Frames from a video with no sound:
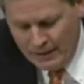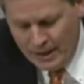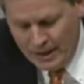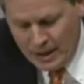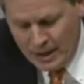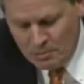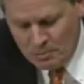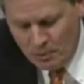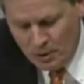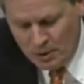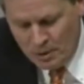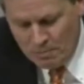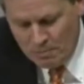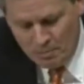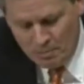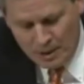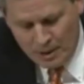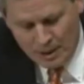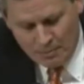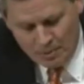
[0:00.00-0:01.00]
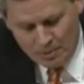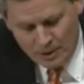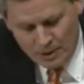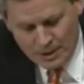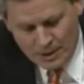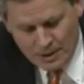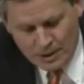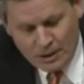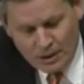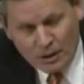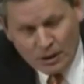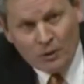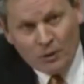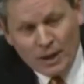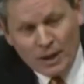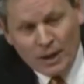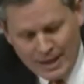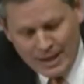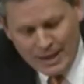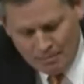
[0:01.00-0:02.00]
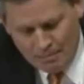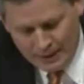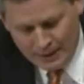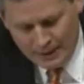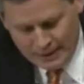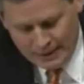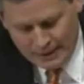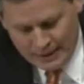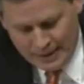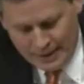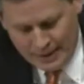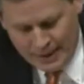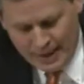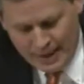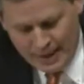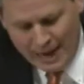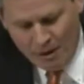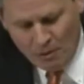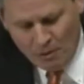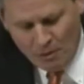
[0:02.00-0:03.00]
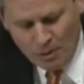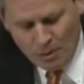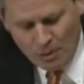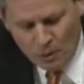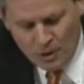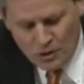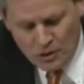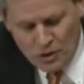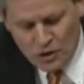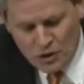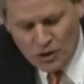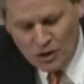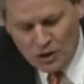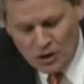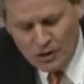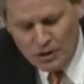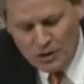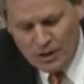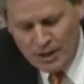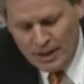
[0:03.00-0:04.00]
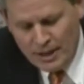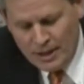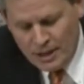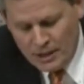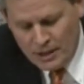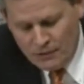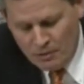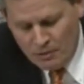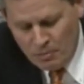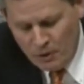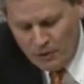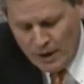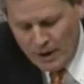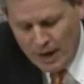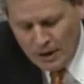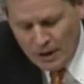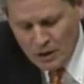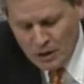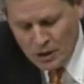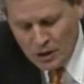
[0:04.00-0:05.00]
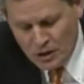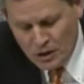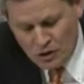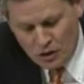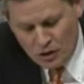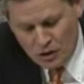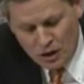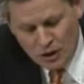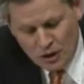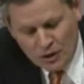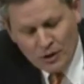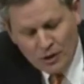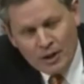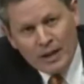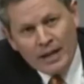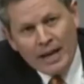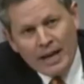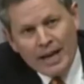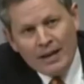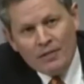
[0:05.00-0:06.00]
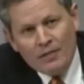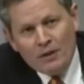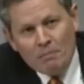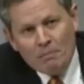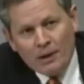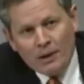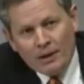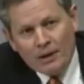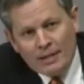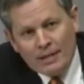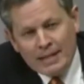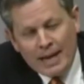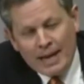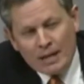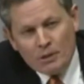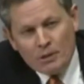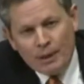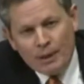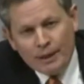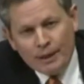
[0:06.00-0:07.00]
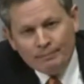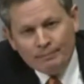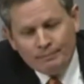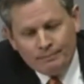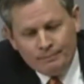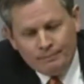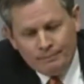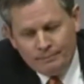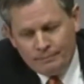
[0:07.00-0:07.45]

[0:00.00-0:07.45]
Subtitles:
on the exporting permitting process, including NEPA, and how important certainty is for both energy security and the American taxpayer?